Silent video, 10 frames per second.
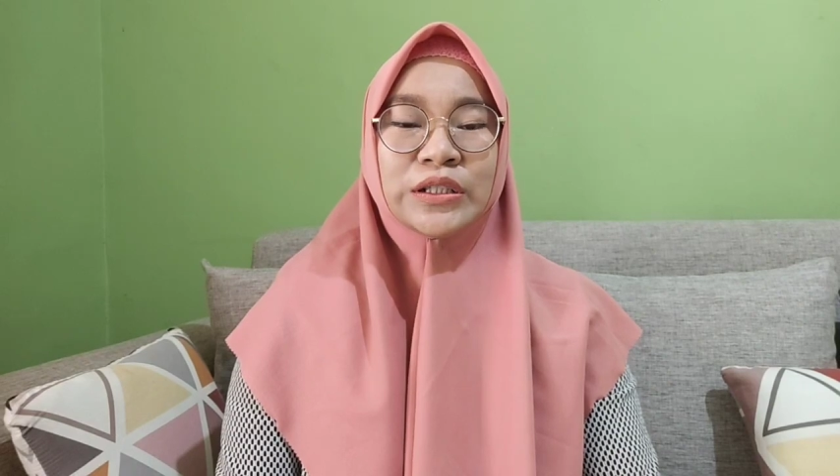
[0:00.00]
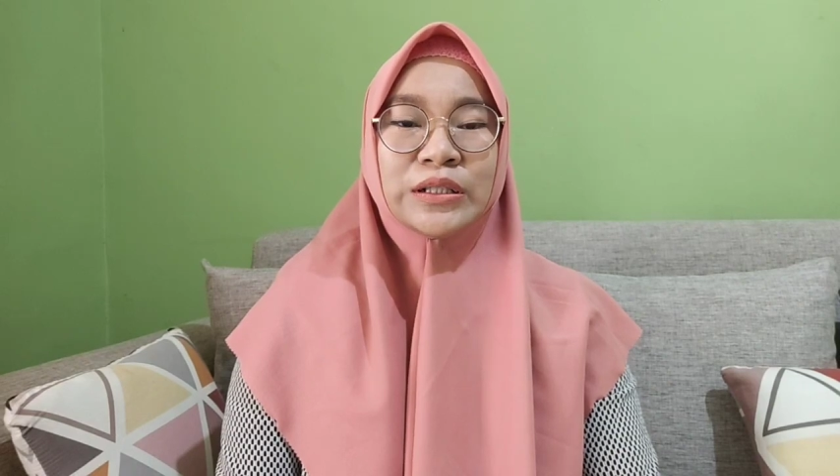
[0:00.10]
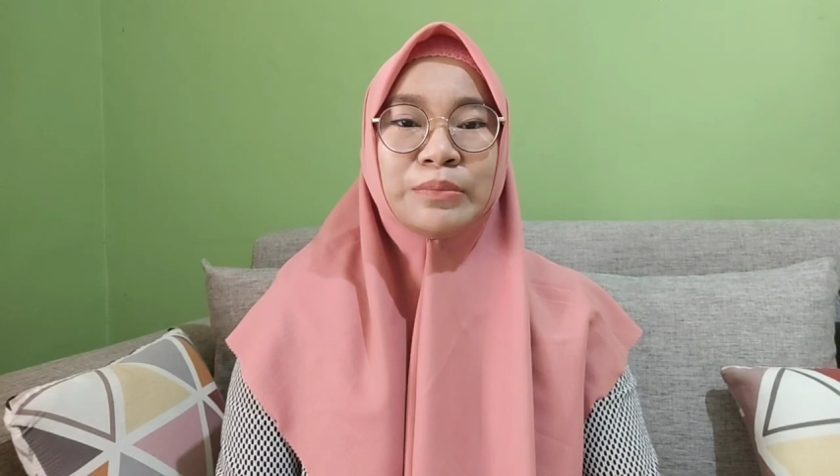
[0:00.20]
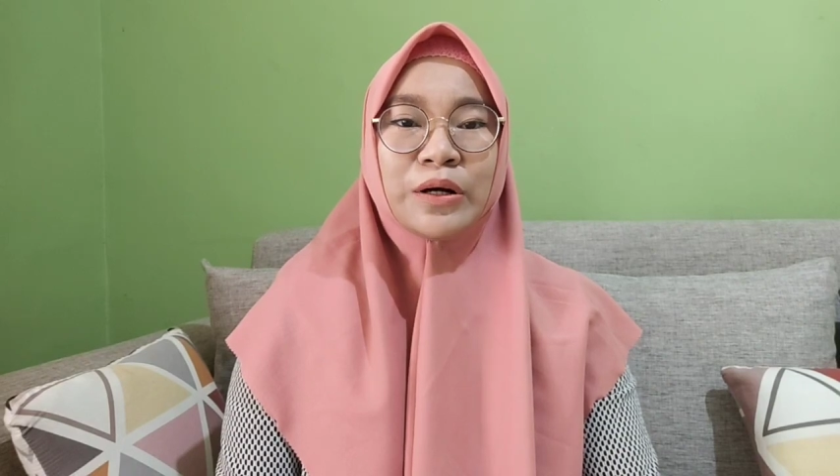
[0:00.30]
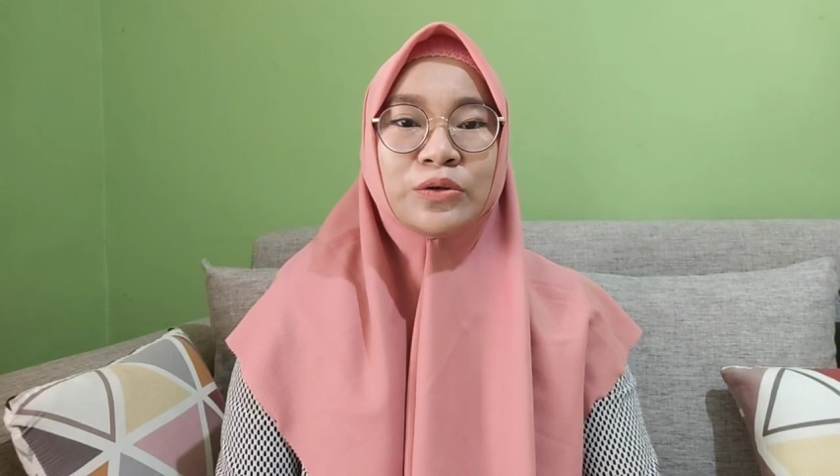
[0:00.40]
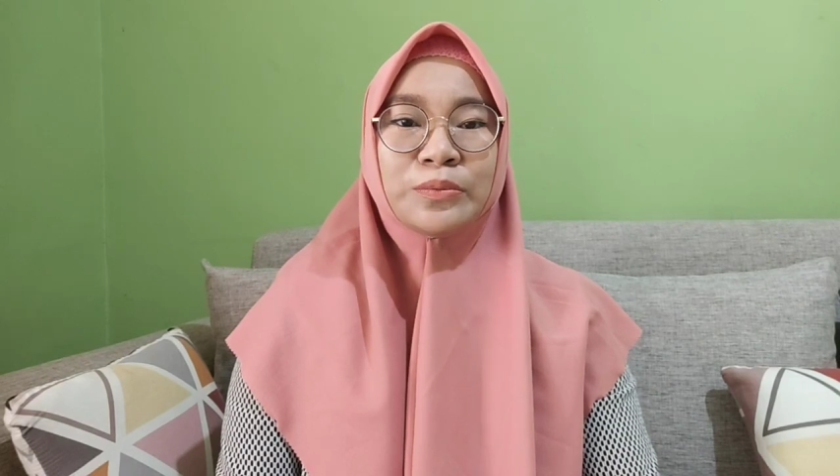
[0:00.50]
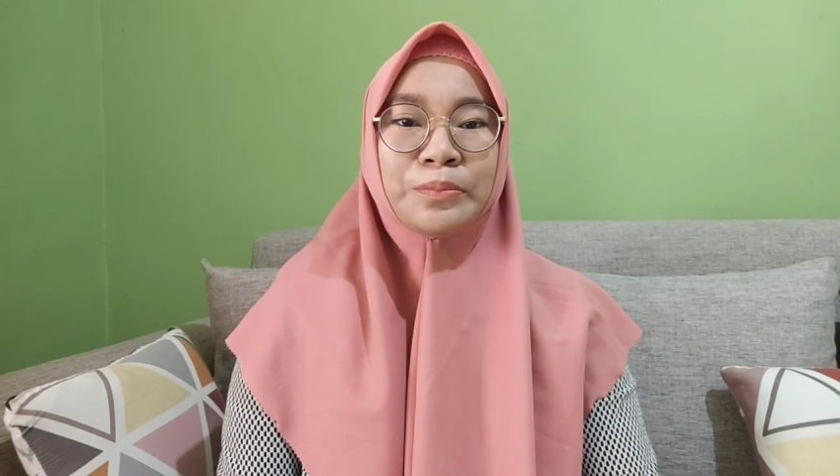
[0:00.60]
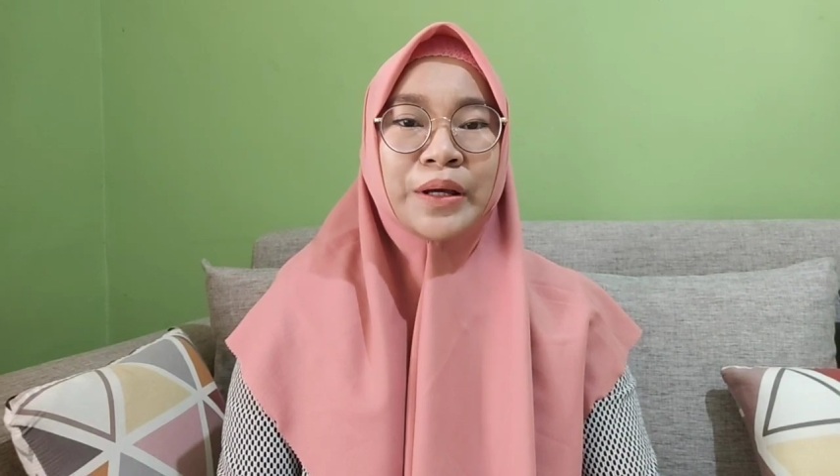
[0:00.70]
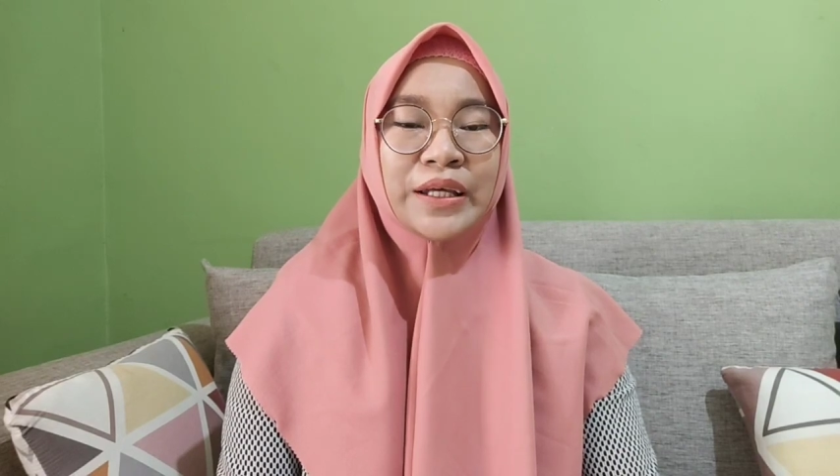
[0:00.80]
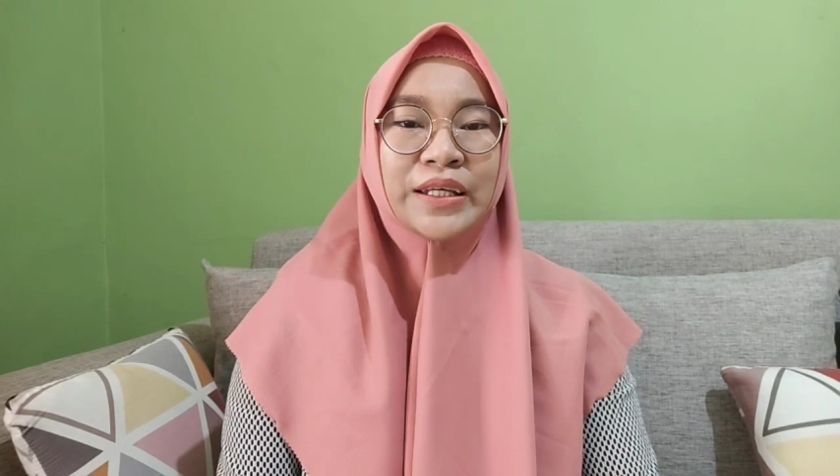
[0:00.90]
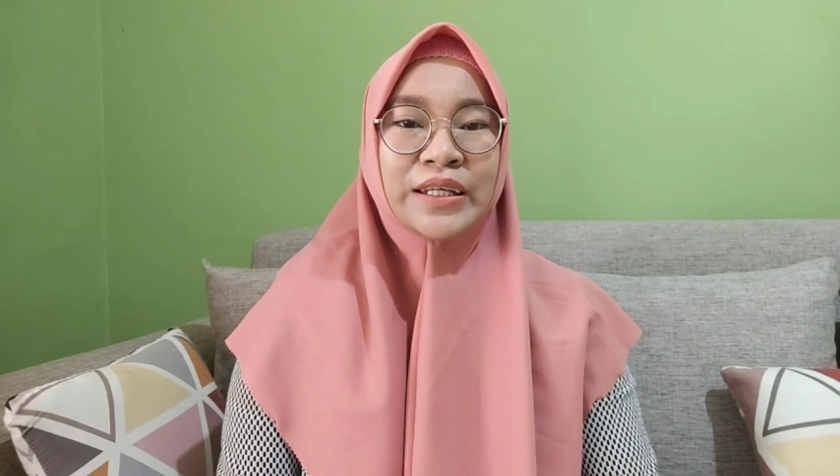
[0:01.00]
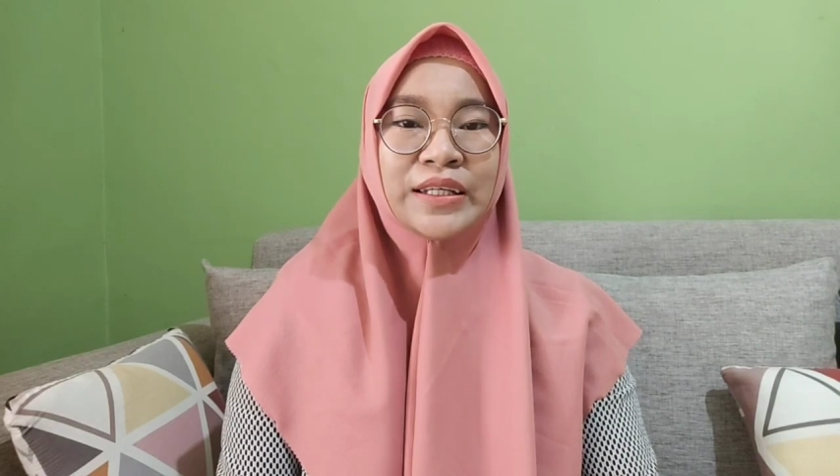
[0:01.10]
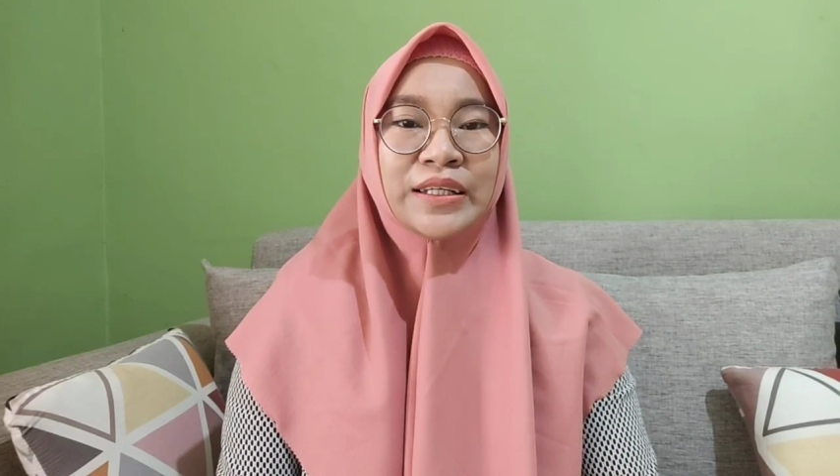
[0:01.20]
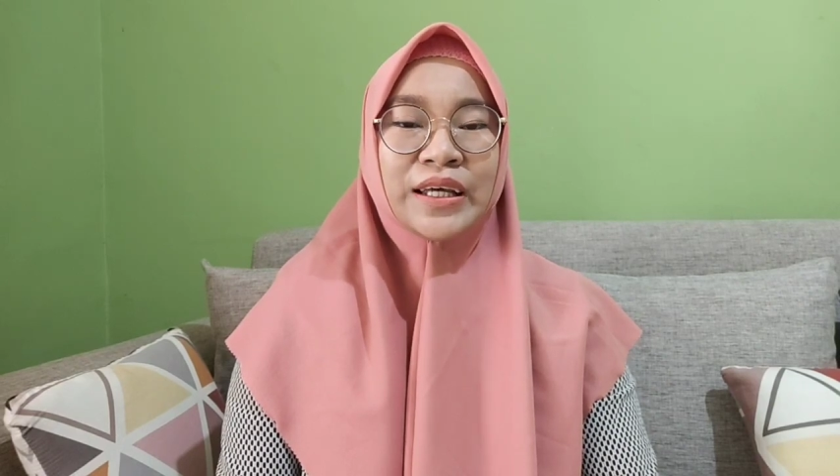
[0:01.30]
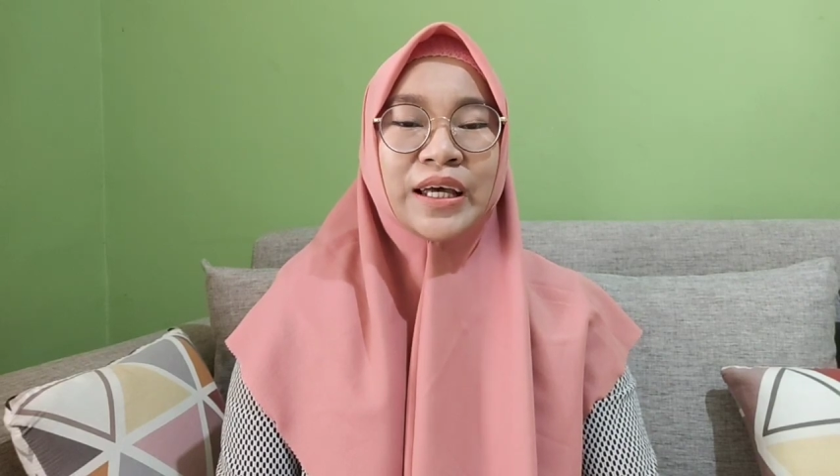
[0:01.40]
learn about
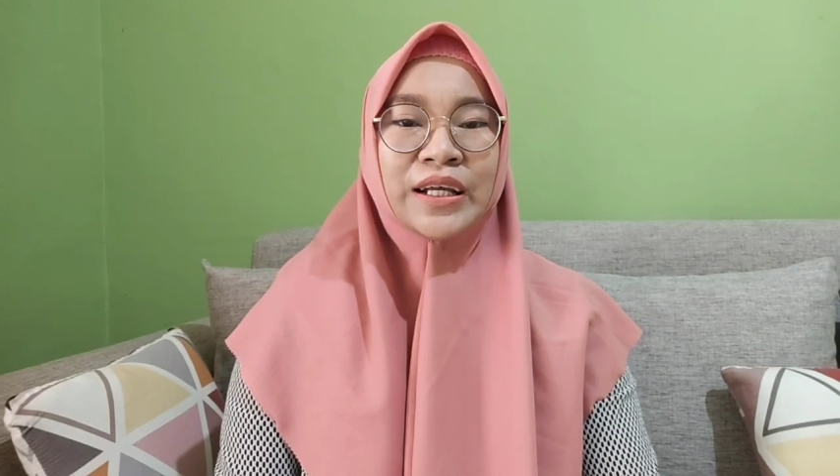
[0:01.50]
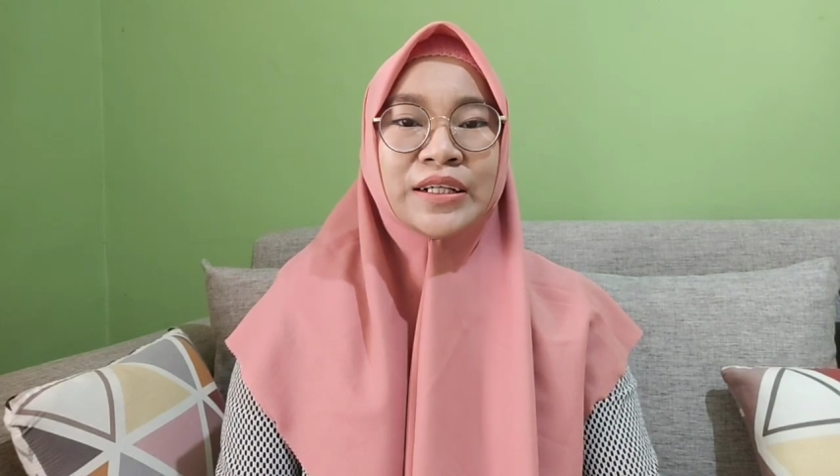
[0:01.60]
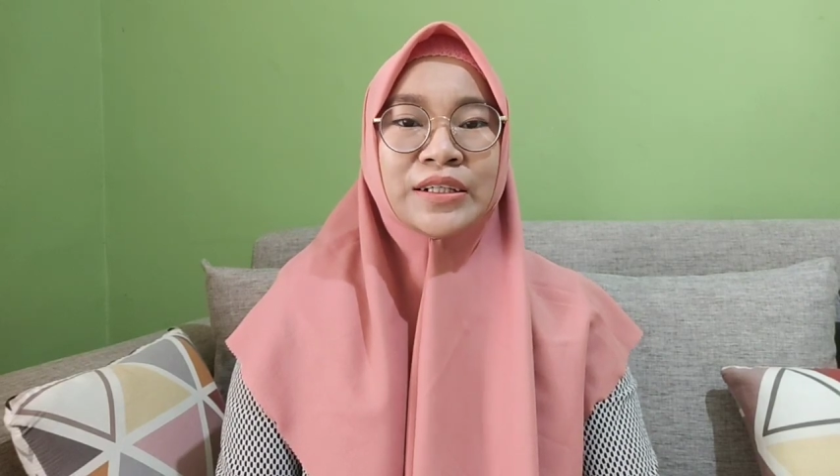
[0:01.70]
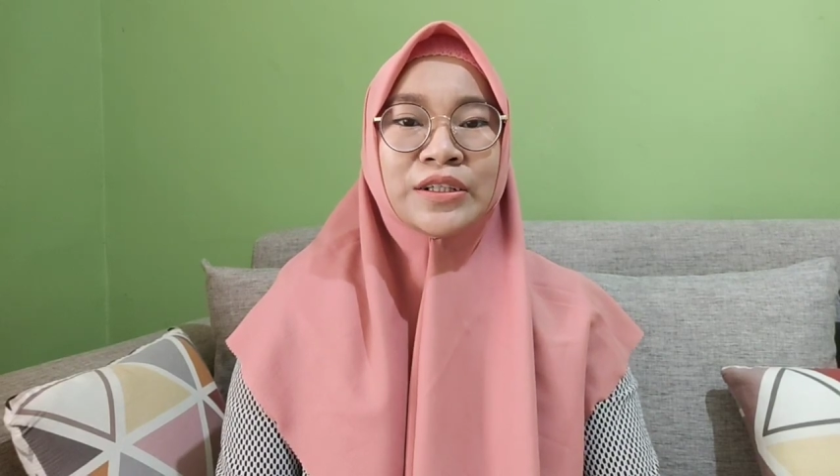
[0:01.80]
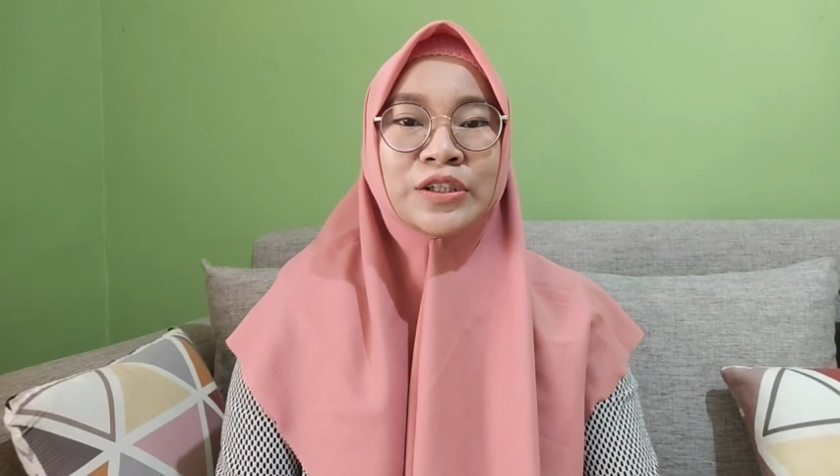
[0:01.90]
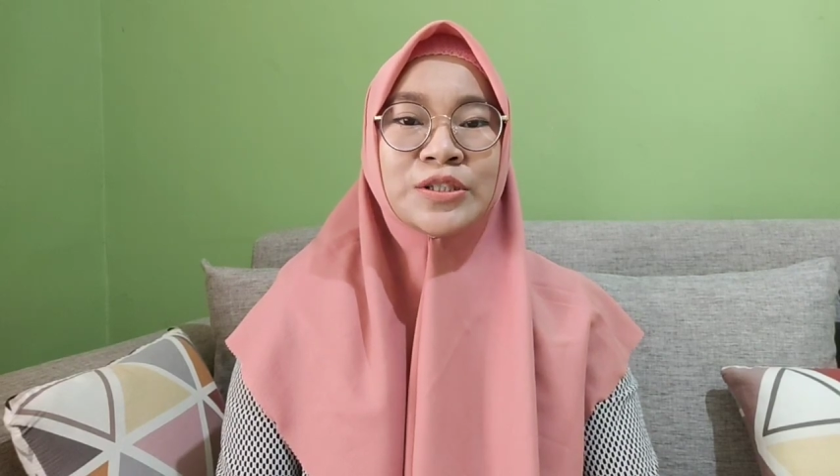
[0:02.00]
making and